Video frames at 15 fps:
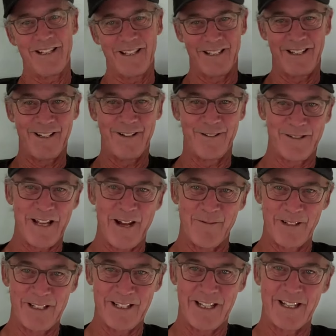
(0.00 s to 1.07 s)
and here's how we
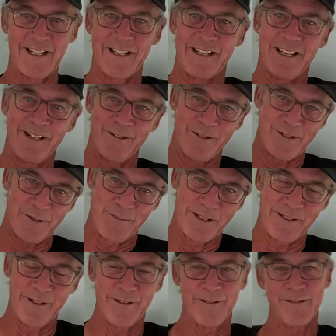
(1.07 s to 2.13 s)
did it, and here's the
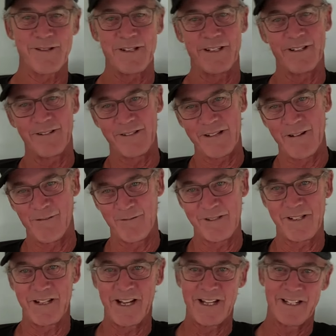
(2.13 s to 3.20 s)
materials, and here's how it was
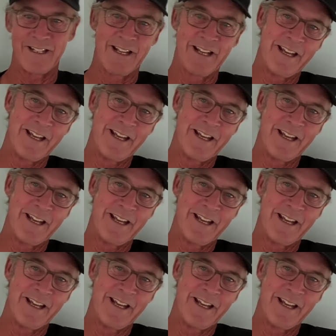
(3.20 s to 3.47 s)
done.